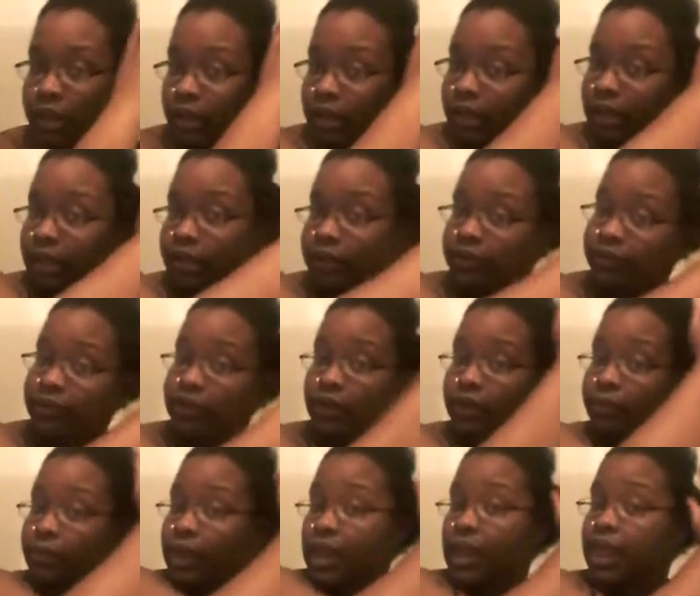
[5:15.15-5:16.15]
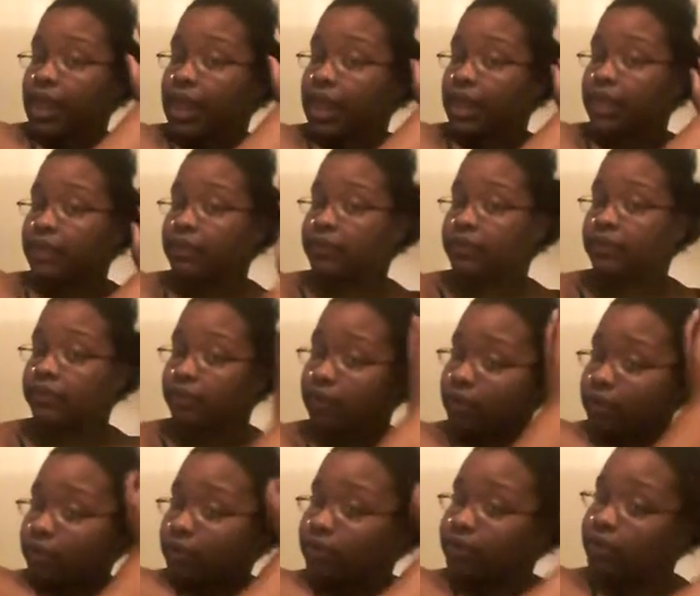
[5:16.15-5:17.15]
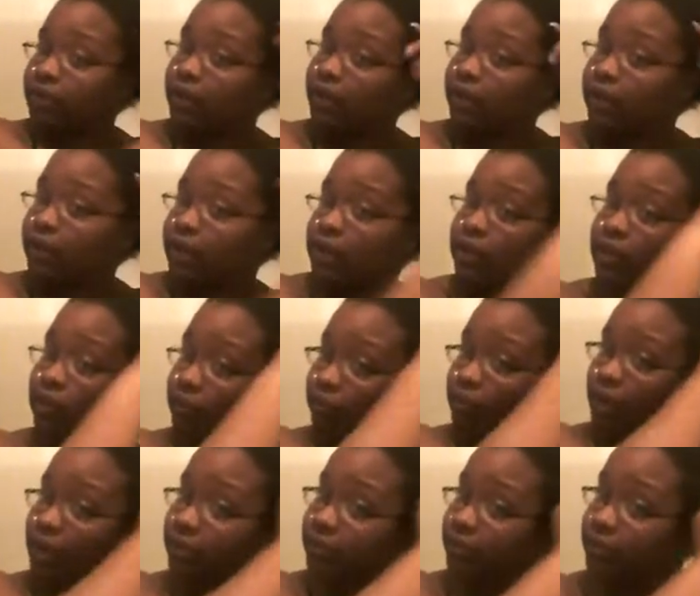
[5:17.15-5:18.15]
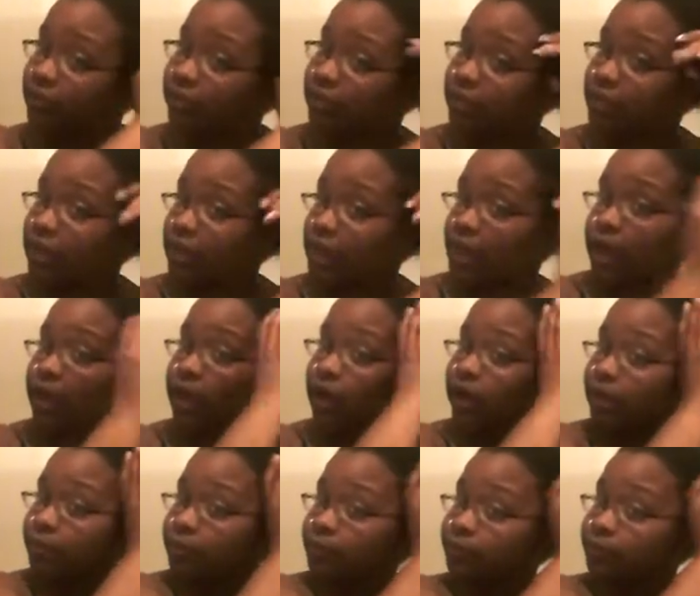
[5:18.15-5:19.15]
And seal my ends first and then the rest of the hair.